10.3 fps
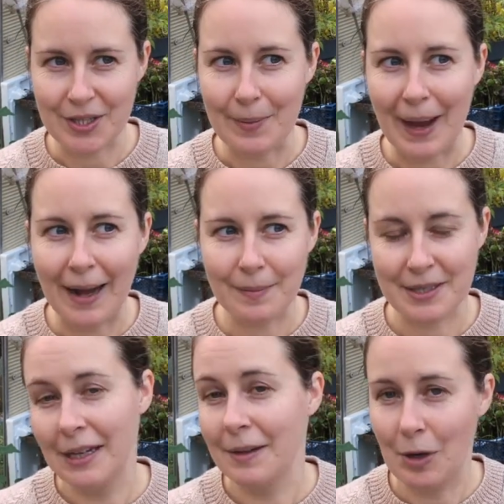So
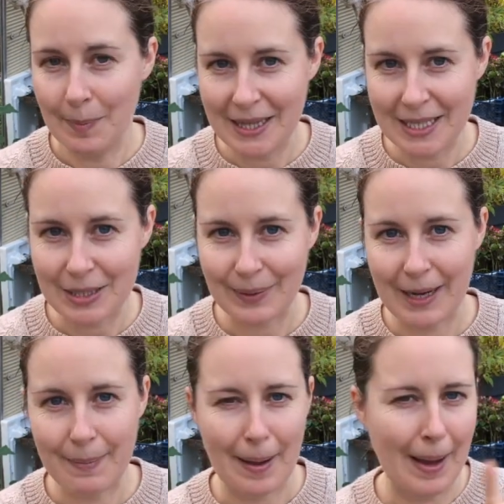perhaps, won't be this
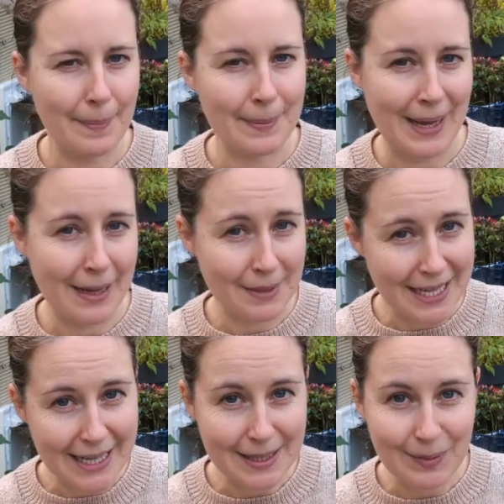week, but perhaps
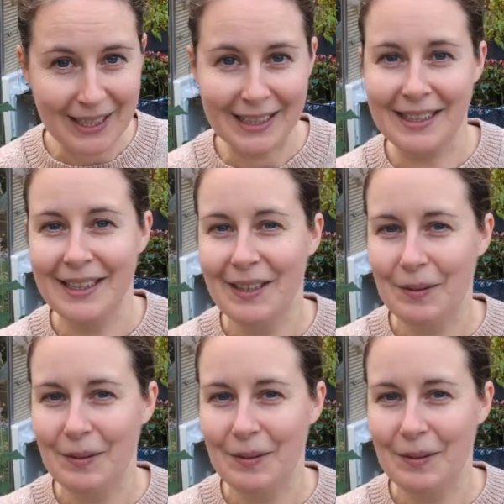next week